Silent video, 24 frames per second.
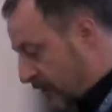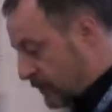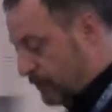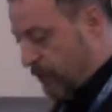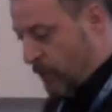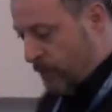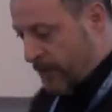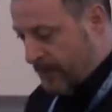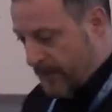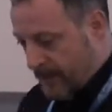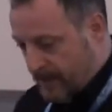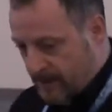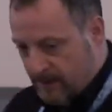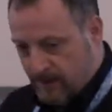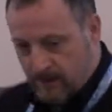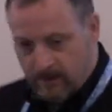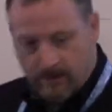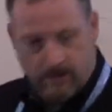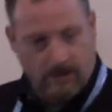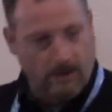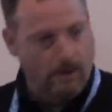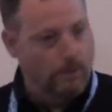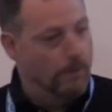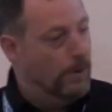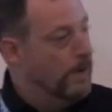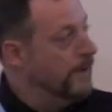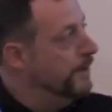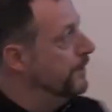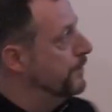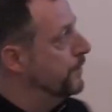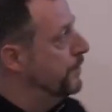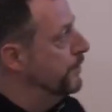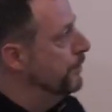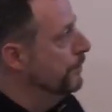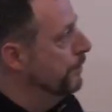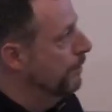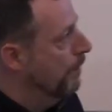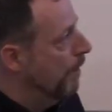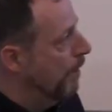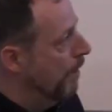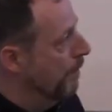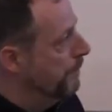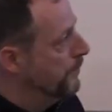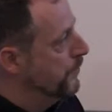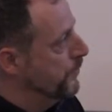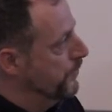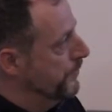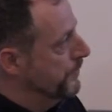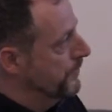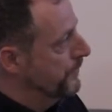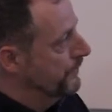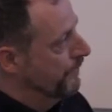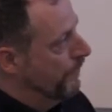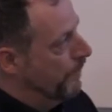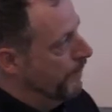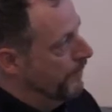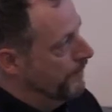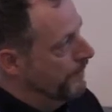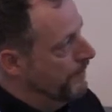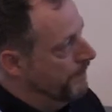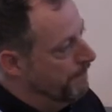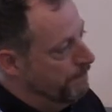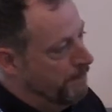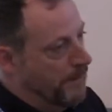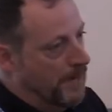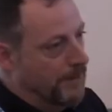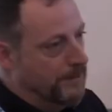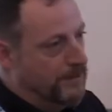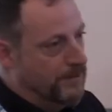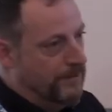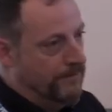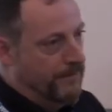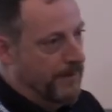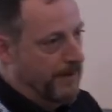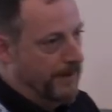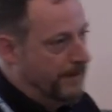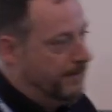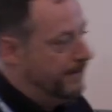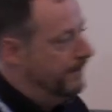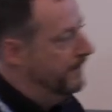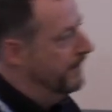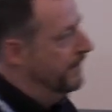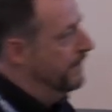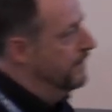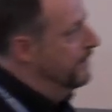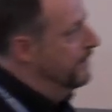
has put in one or two options for the multivariate